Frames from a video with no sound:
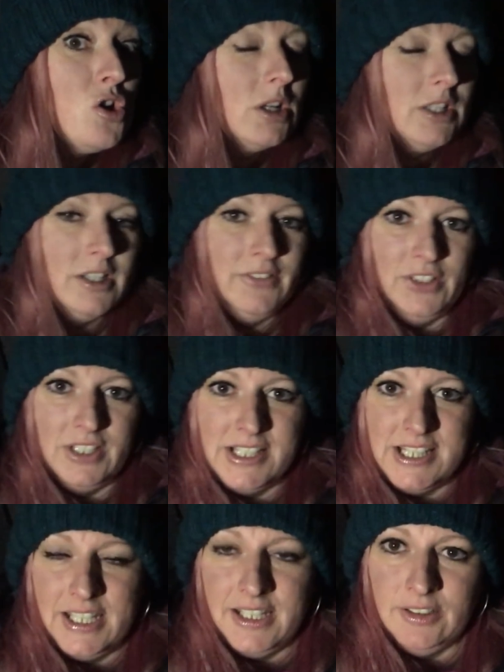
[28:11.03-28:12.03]
I don't know if you can
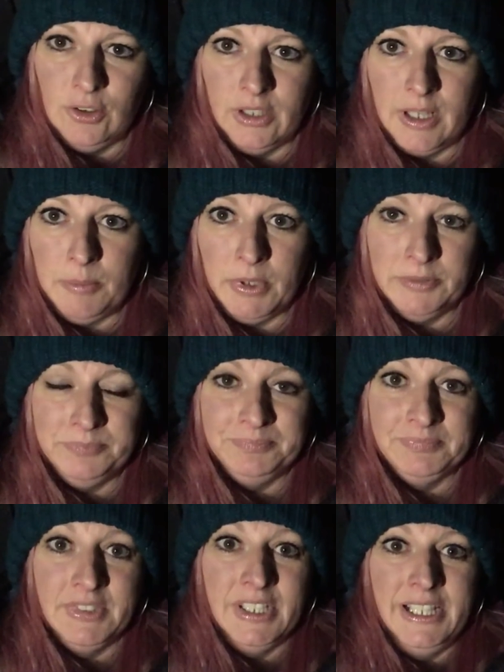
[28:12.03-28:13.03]
see on camera.
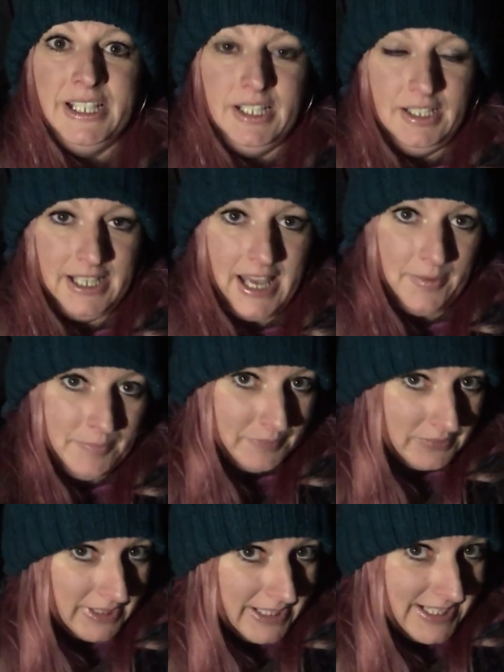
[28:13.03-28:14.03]
Yeah,
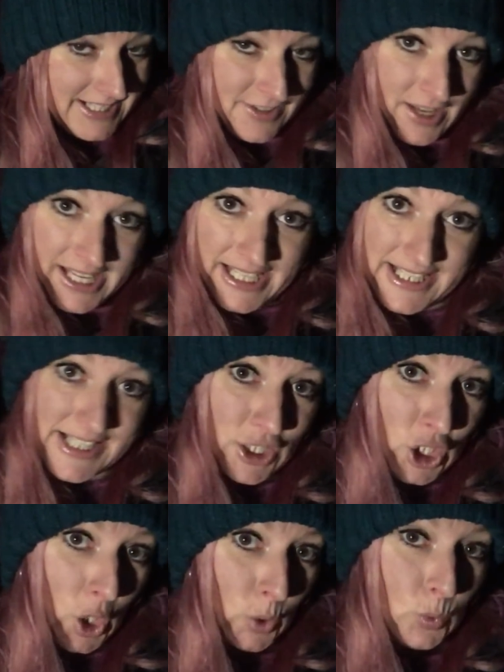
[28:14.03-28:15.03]
it's a
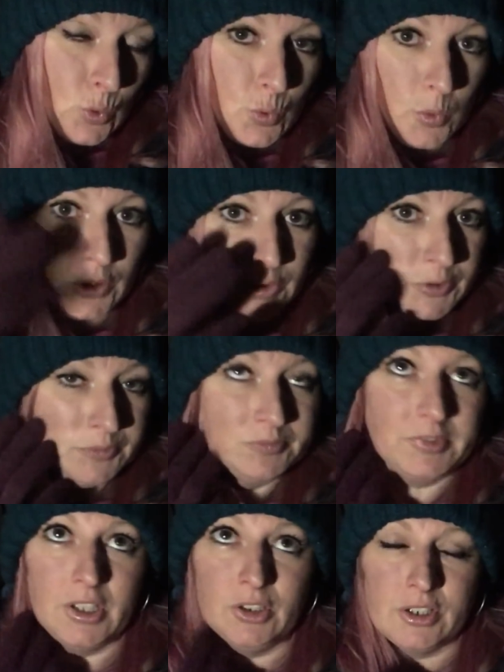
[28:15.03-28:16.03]
cold one.
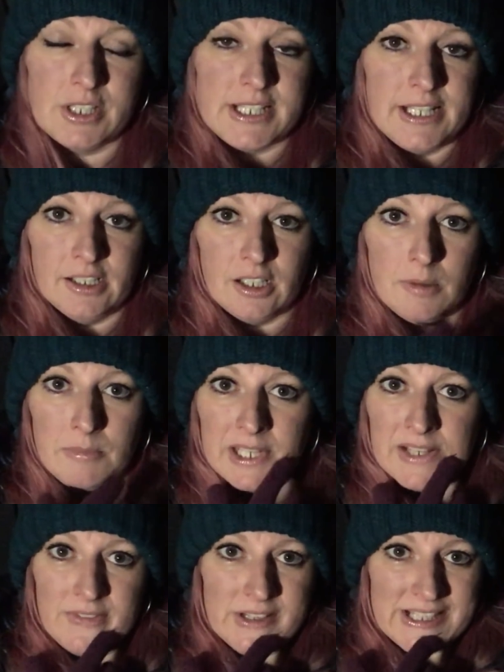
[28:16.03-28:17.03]
Honestly, I can't
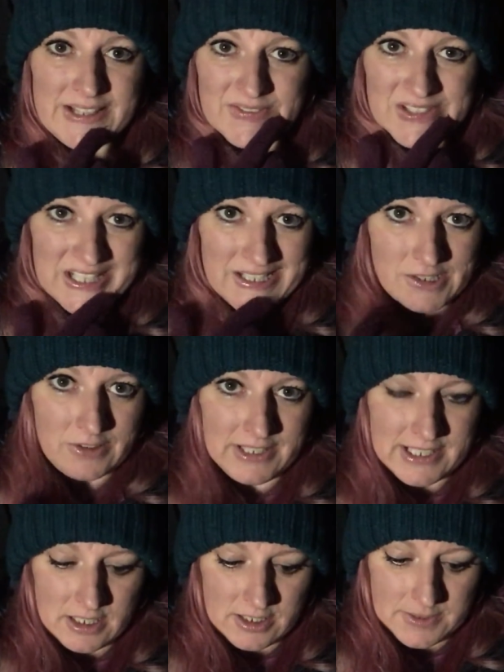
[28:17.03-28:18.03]
believe it was 17
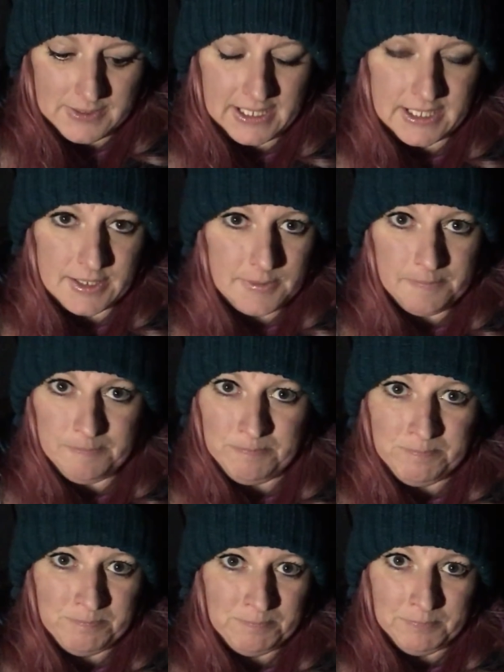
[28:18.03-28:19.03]
degrees last weekend.
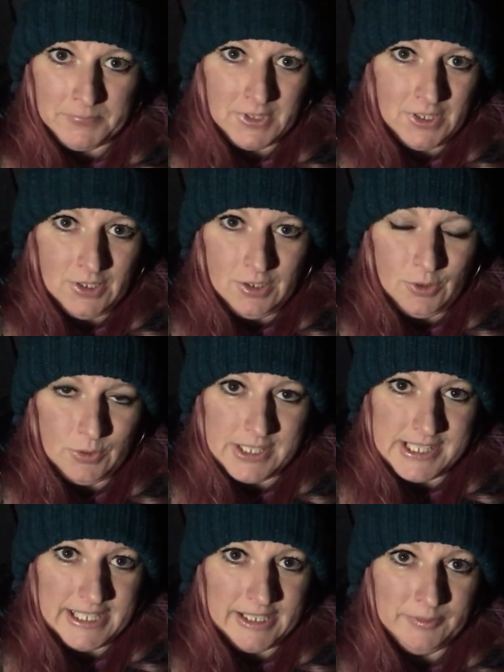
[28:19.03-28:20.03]

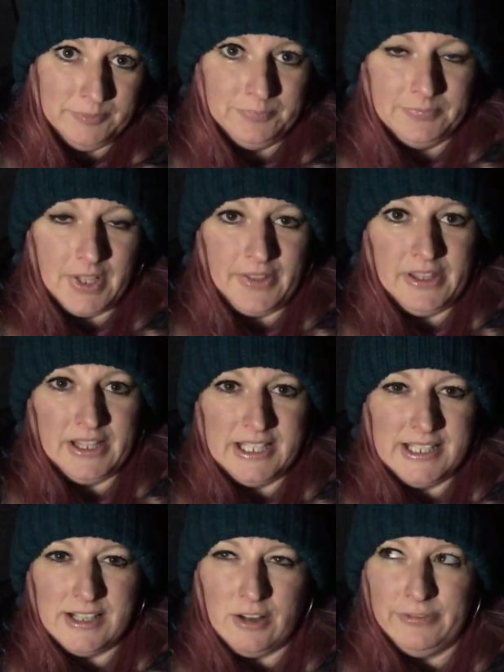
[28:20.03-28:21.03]
Honestly, I think
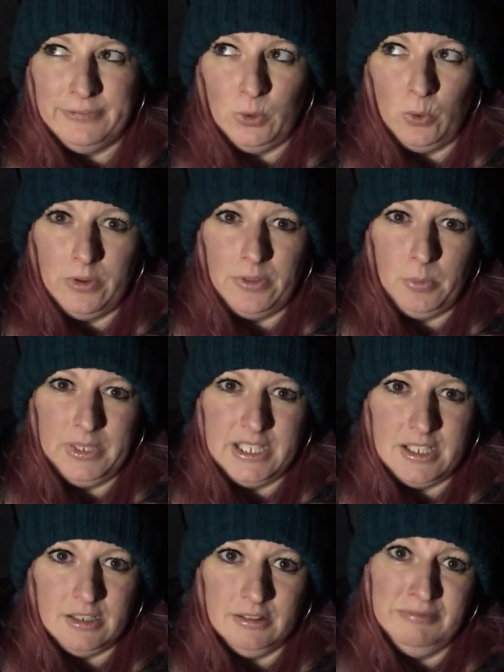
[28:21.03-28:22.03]
this is our 4th
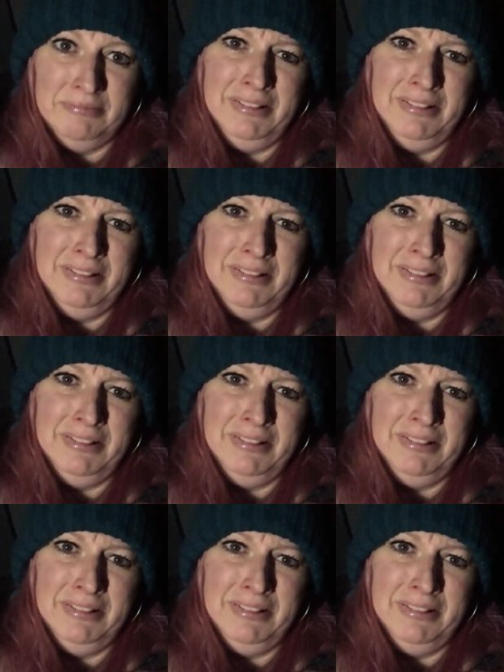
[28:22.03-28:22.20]
winter.